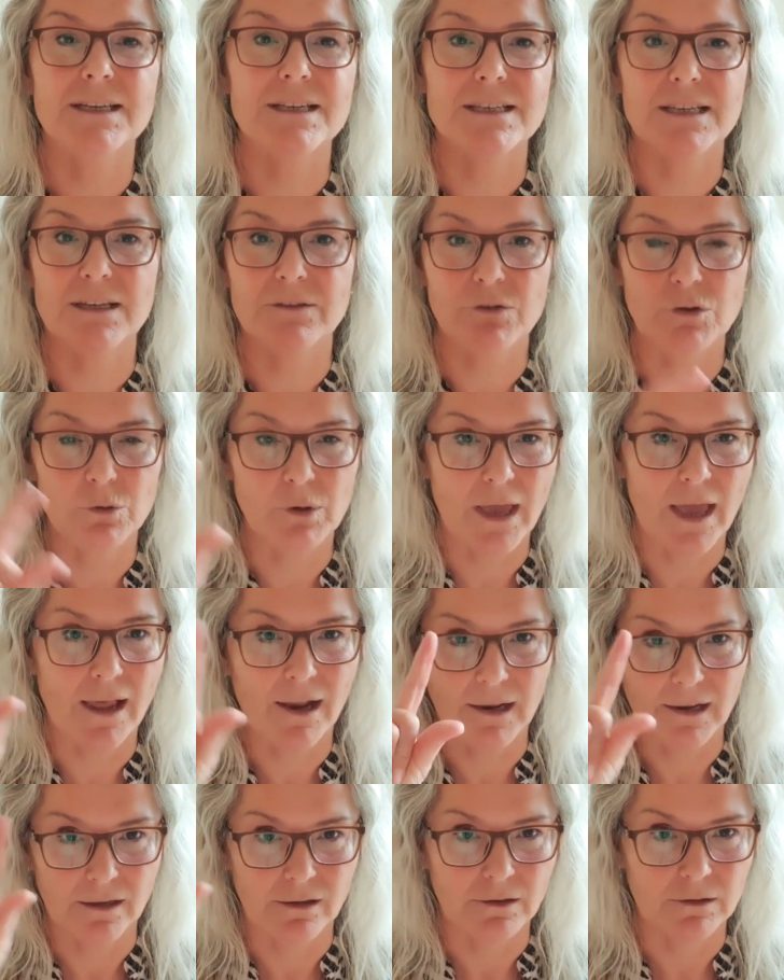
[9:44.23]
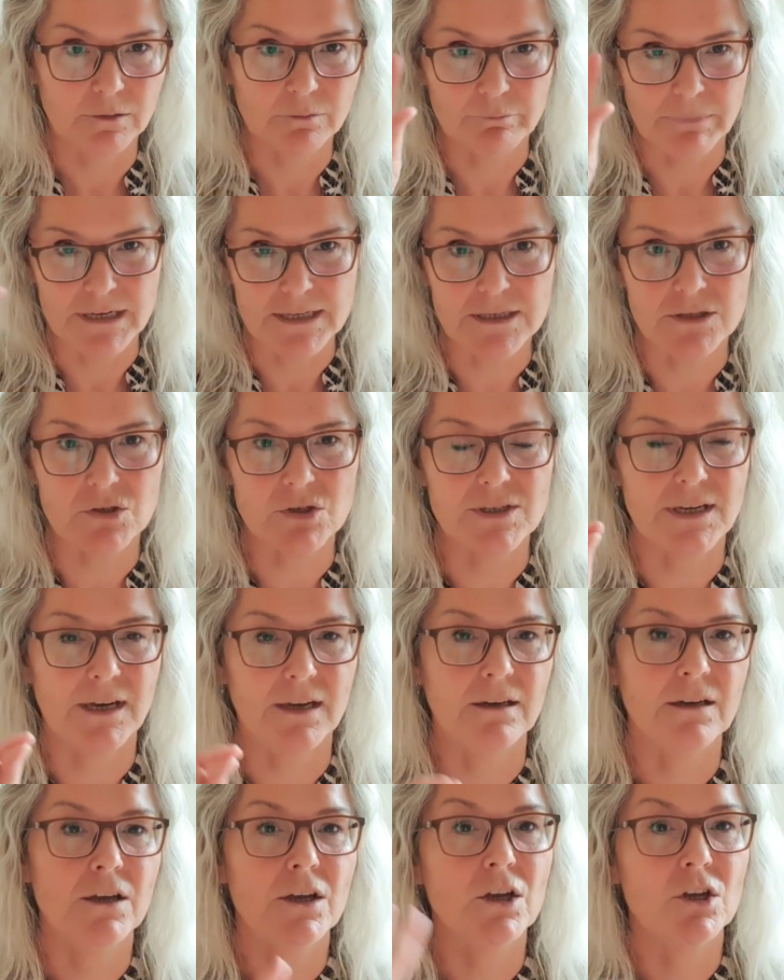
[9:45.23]
is if you get a little message
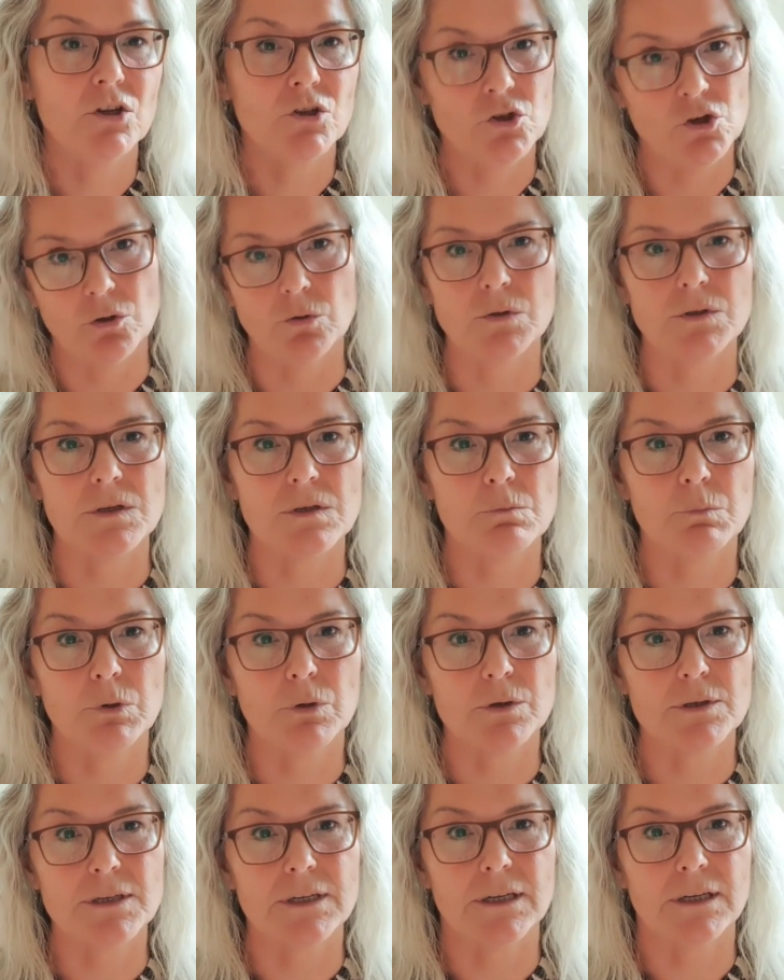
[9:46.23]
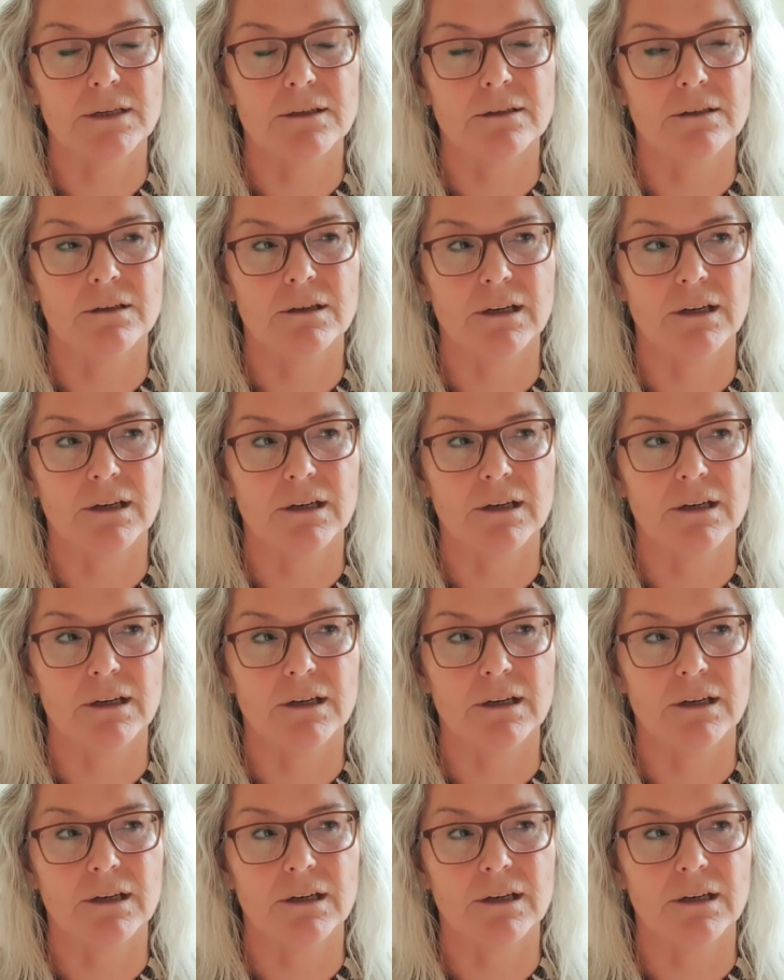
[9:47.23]
saying Jules has posted.